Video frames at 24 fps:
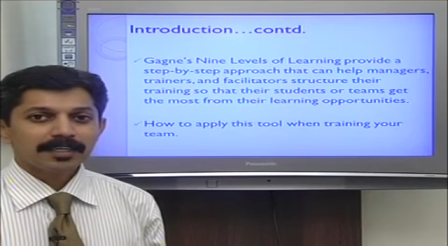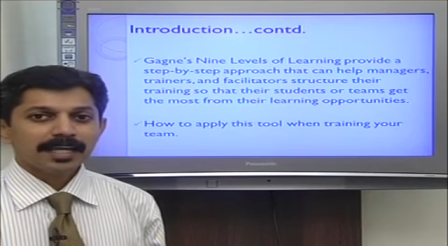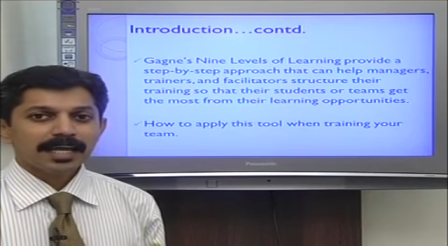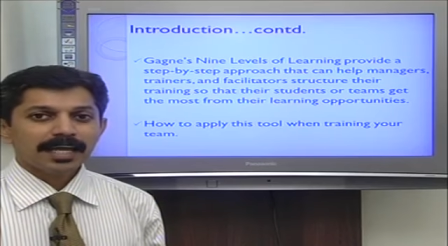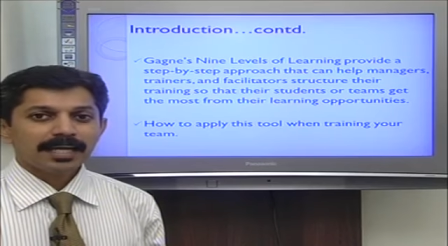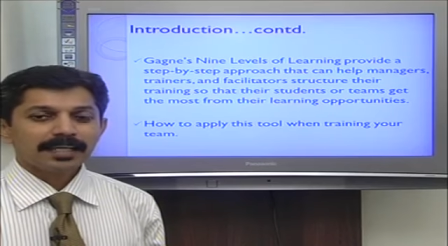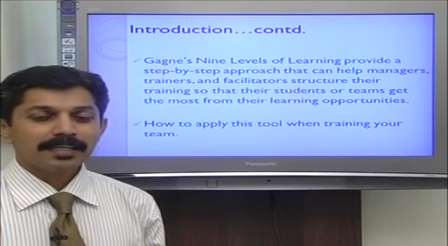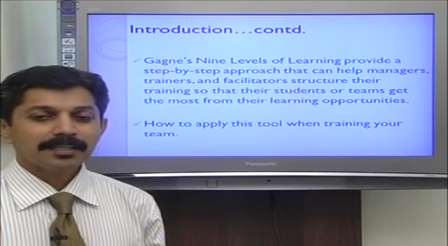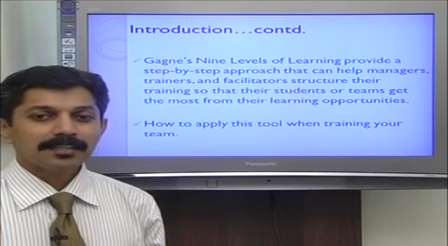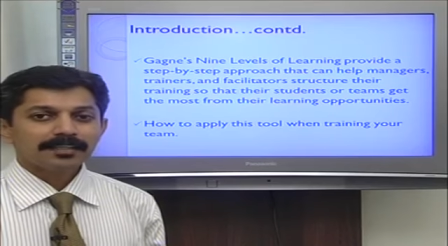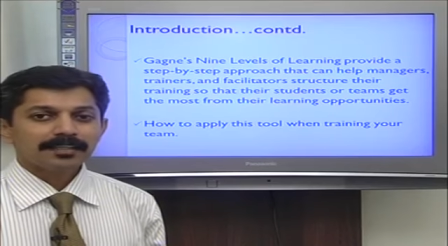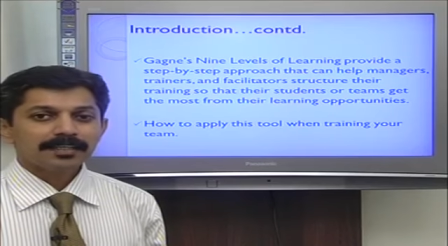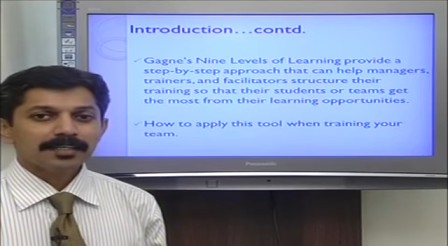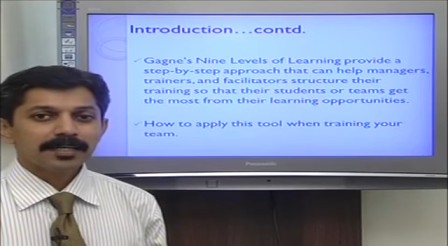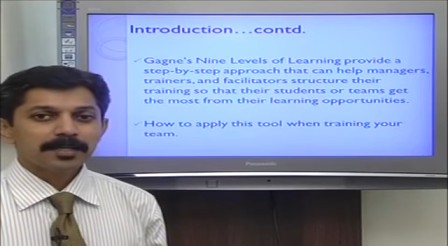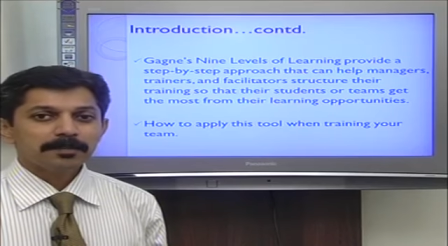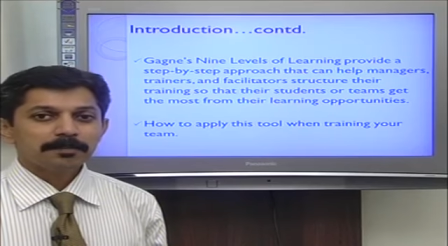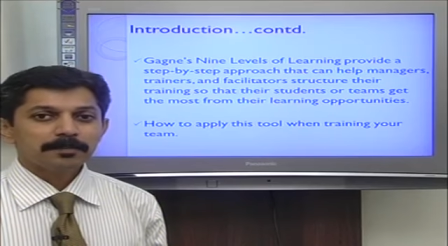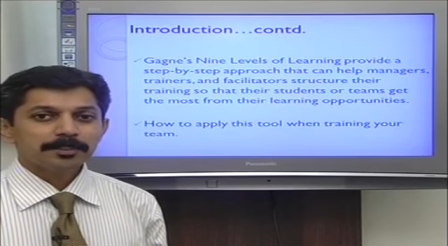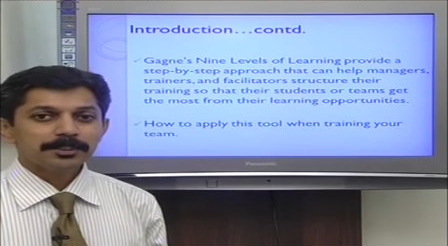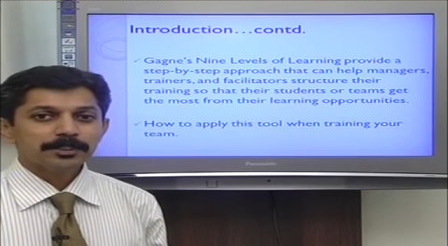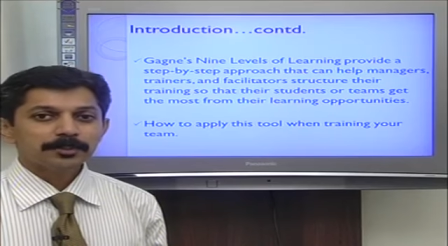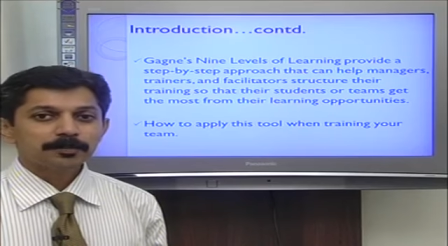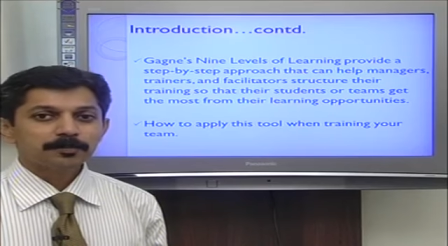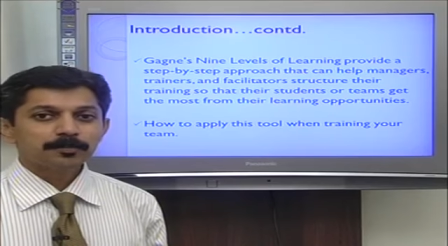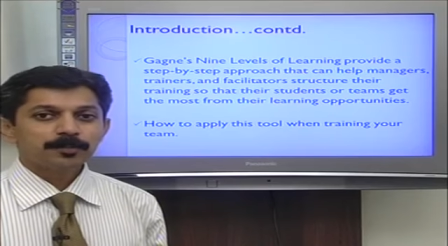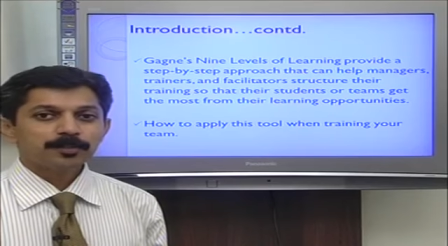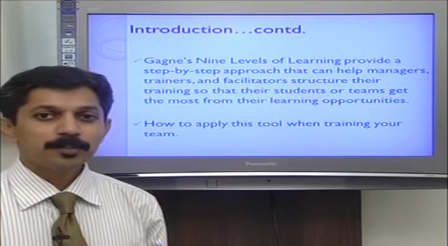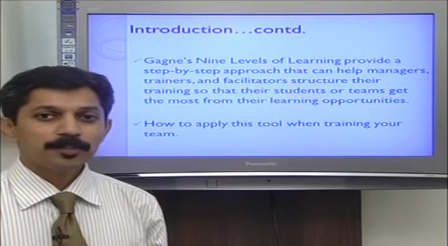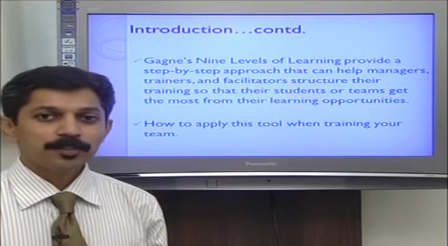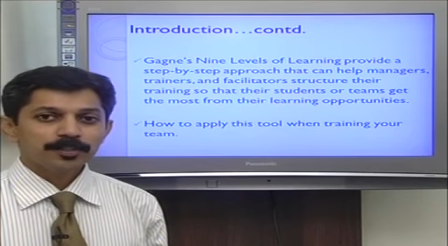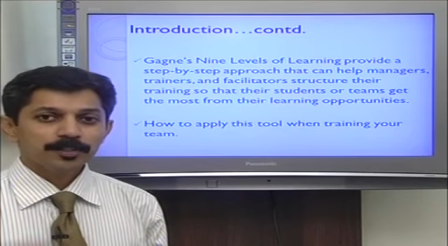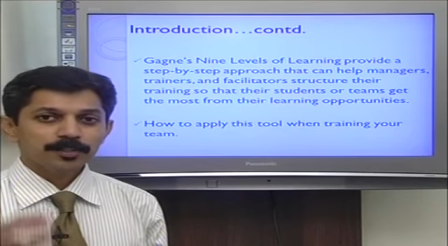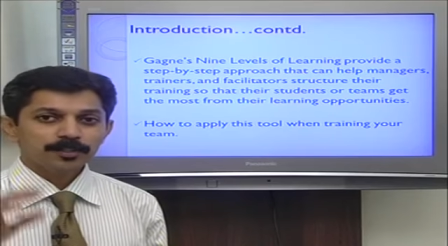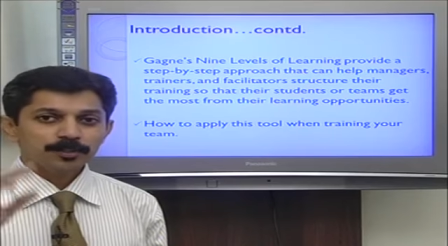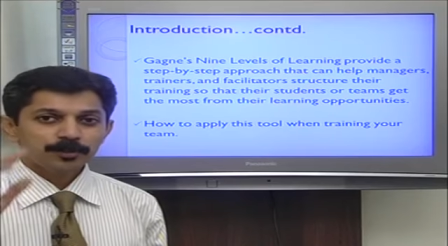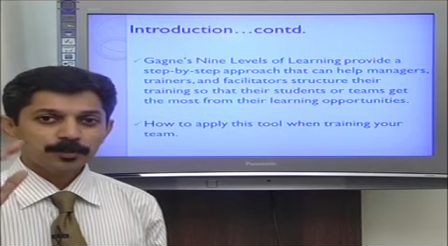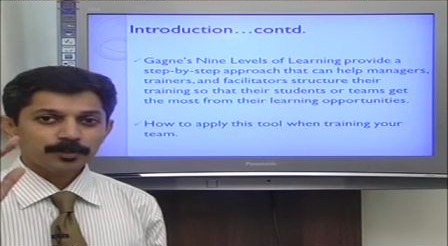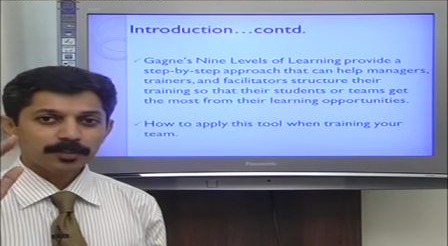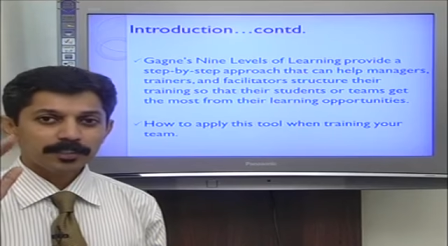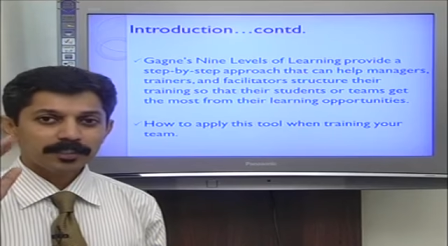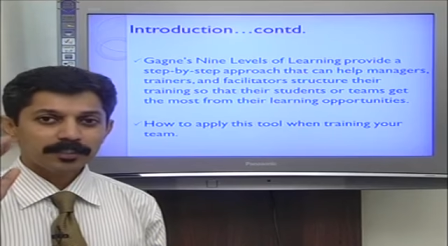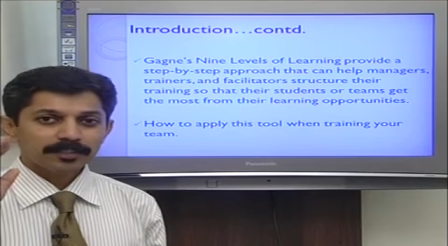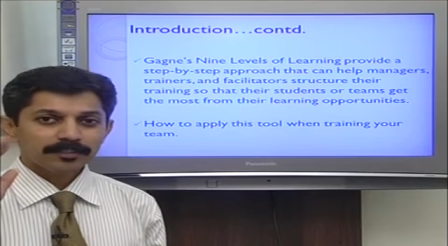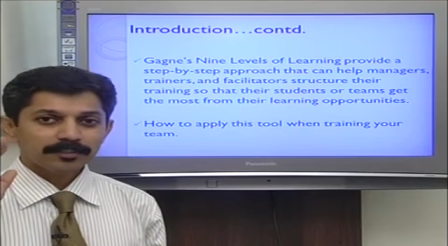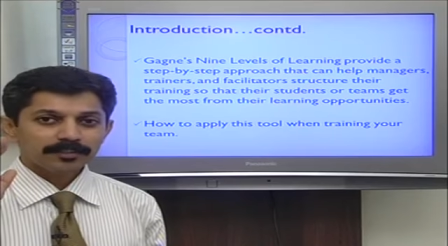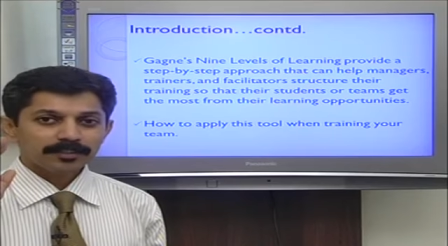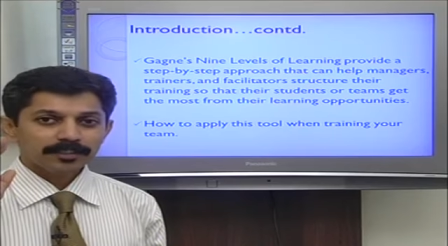and much more to
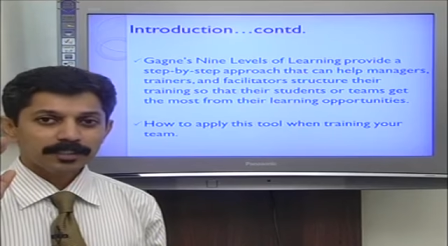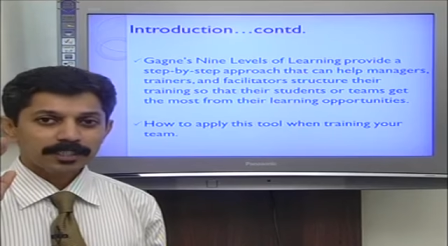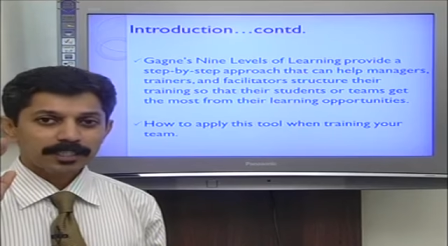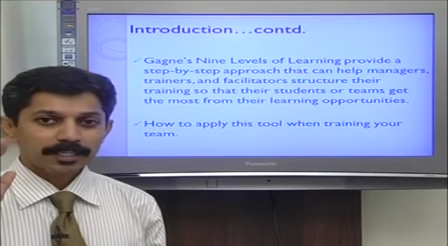the